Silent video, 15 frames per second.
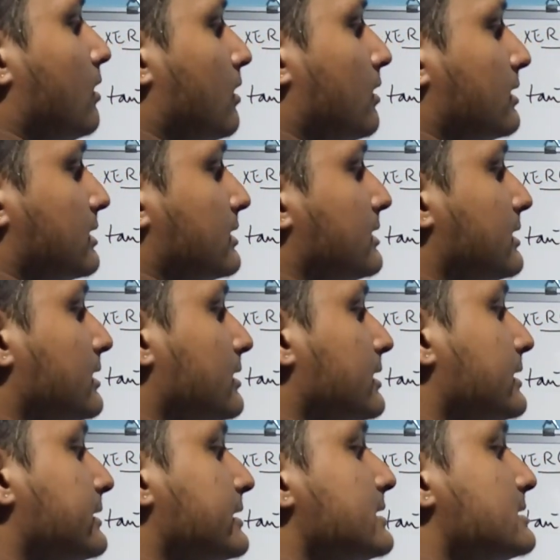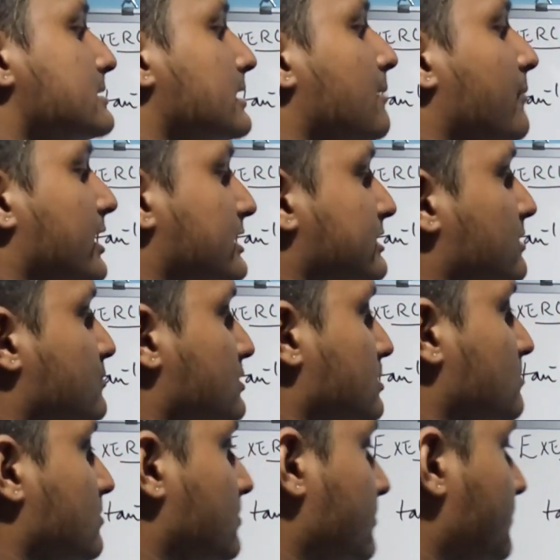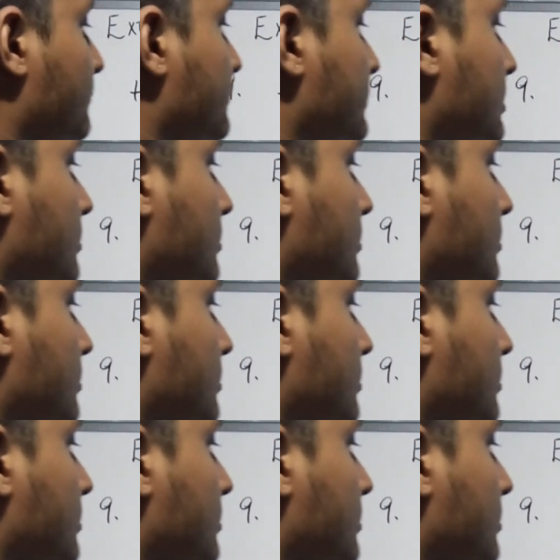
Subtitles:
or it is some exception